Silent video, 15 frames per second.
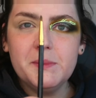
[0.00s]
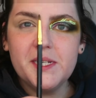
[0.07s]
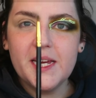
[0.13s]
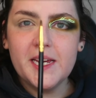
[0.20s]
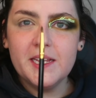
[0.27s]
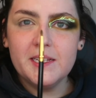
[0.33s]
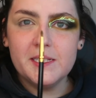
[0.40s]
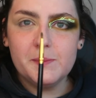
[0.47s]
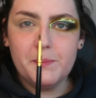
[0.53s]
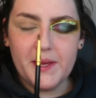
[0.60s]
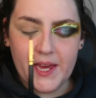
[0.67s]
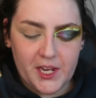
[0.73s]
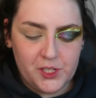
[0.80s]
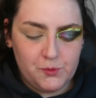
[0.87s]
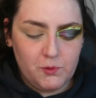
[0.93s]
taking this
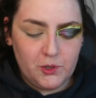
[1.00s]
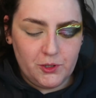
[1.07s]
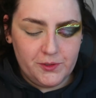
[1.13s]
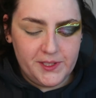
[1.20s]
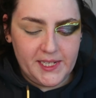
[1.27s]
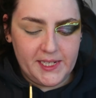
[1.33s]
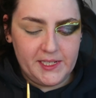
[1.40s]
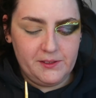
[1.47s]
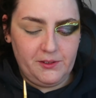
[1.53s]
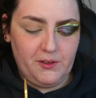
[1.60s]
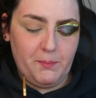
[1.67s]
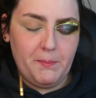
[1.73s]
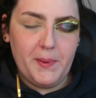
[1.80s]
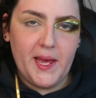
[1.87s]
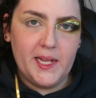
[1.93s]
BH 106 sort
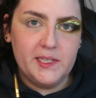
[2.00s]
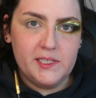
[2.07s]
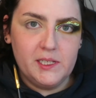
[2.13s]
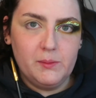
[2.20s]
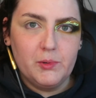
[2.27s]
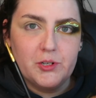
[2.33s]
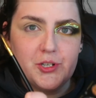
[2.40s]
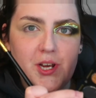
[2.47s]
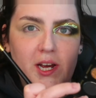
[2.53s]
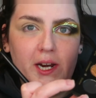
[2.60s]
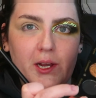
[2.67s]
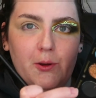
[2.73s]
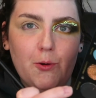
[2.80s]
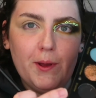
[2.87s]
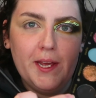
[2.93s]
of pencil brush and
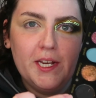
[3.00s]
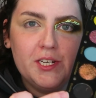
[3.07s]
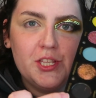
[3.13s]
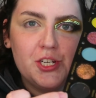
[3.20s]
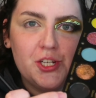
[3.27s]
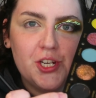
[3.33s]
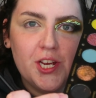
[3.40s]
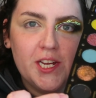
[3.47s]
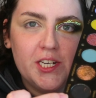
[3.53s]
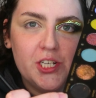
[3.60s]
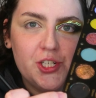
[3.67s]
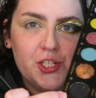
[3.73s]
I'm going into the shade